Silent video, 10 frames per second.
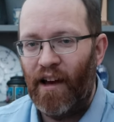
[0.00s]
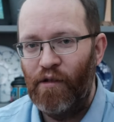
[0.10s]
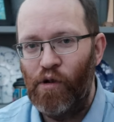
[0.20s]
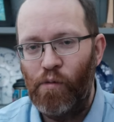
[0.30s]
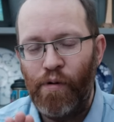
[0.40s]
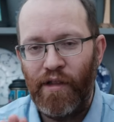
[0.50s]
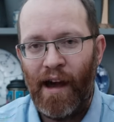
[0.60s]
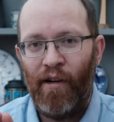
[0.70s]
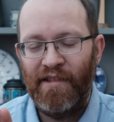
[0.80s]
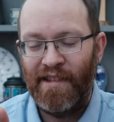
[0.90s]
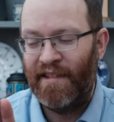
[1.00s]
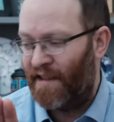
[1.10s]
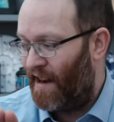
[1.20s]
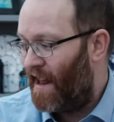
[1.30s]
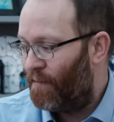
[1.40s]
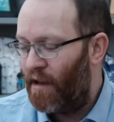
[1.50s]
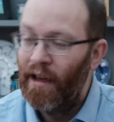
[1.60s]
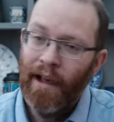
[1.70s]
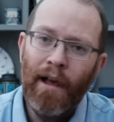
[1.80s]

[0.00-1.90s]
I will put that out as a disclaimer,